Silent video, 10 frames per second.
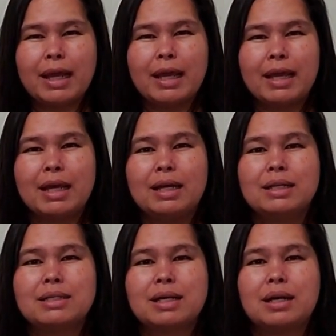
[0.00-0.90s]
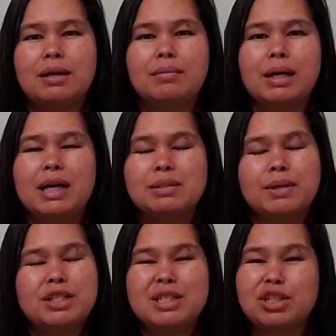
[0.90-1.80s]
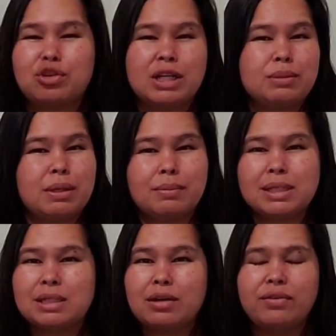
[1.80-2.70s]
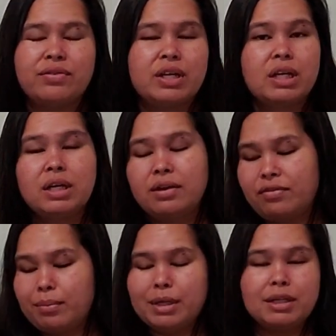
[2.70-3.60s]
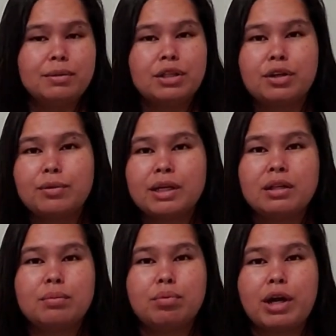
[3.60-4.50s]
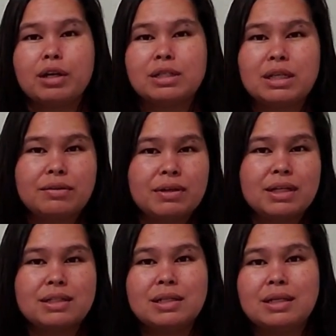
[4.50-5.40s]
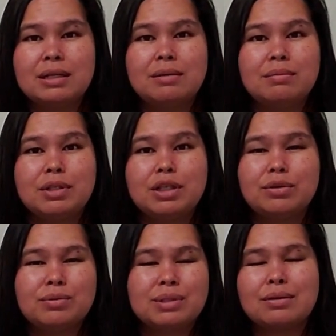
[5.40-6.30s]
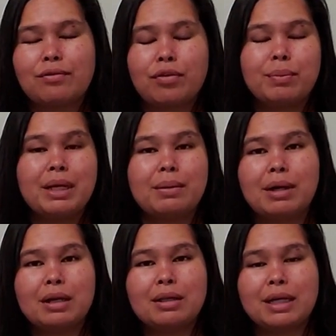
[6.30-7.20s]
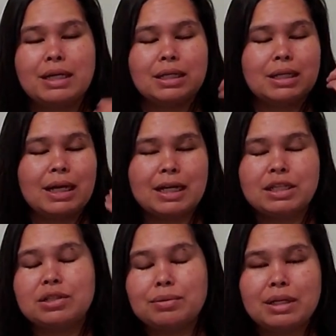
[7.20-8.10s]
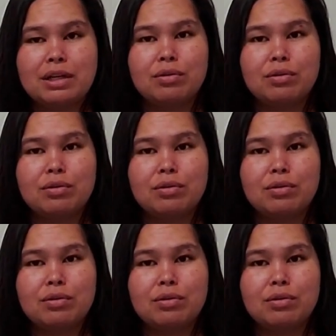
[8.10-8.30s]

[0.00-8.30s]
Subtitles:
And as much as I tried to make myself familiar with the curriculum prior to giving it to him, you know, for me, I'm kind of like, you got to do it in